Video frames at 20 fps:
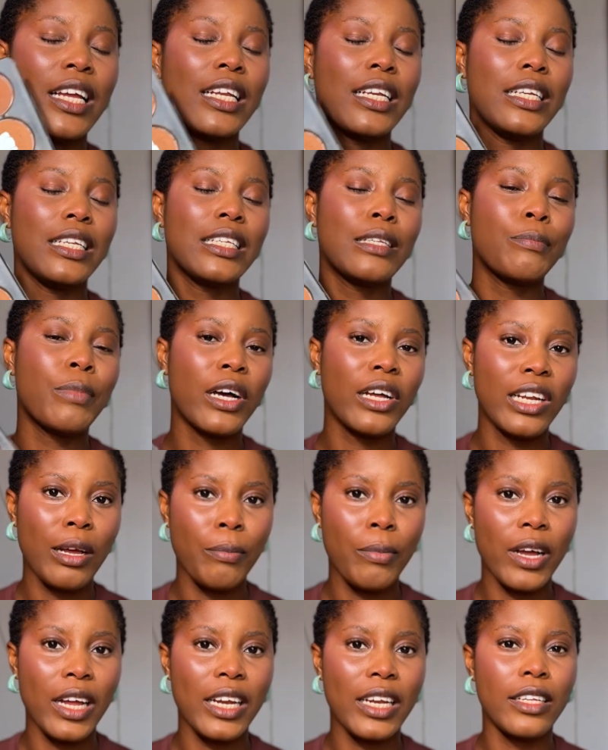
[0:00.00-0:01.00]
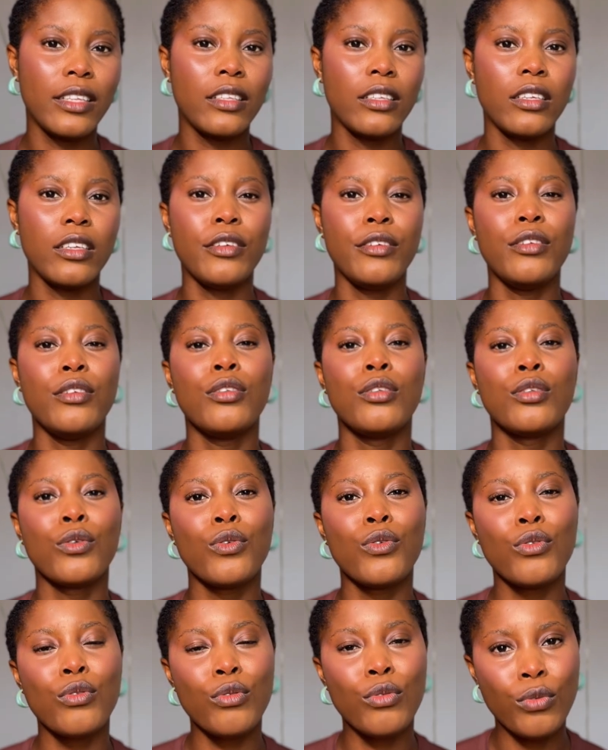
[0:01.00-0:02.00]
This powder palette is
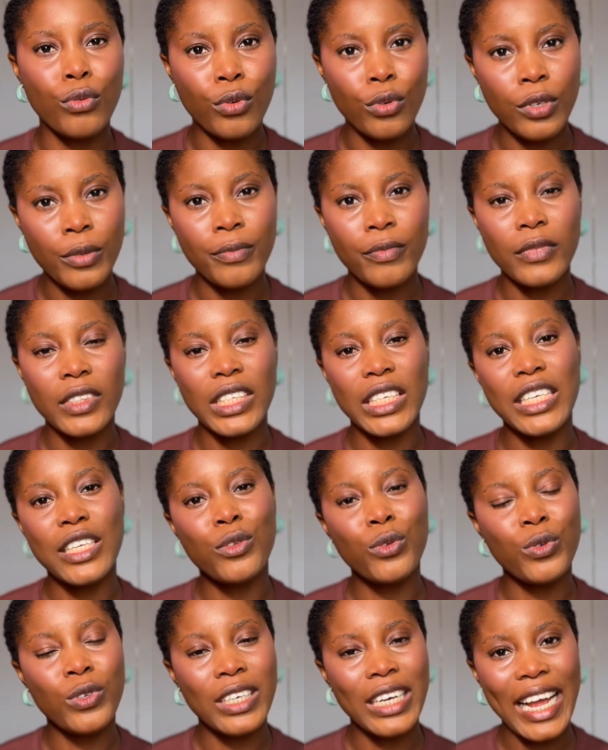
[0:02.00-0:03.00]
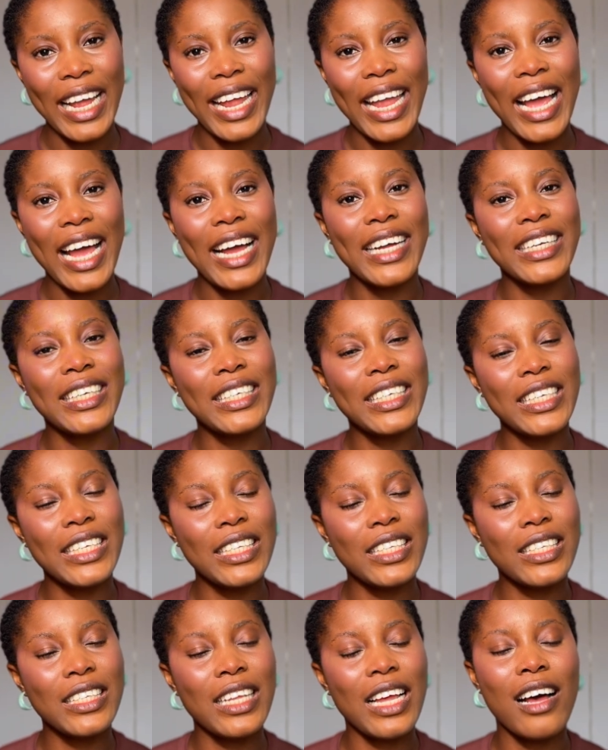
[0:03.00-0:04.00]
so good, it's so nice, and
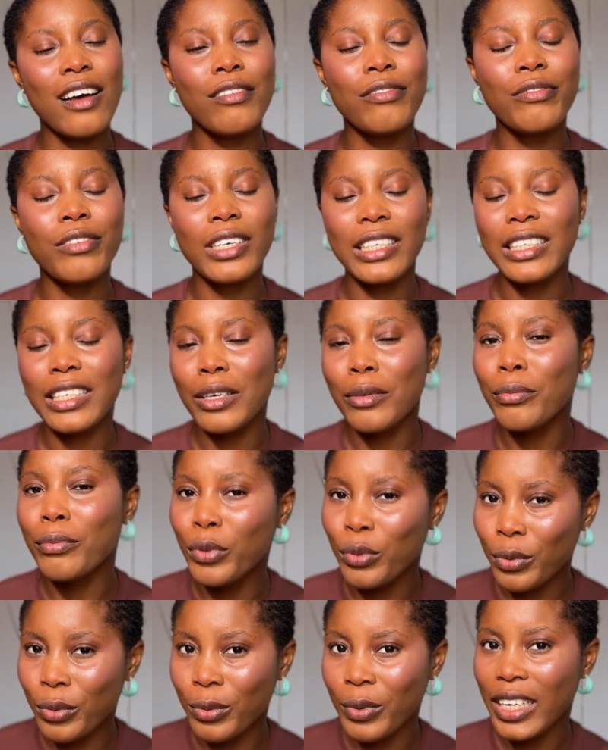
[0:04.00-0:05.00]
it's affordable.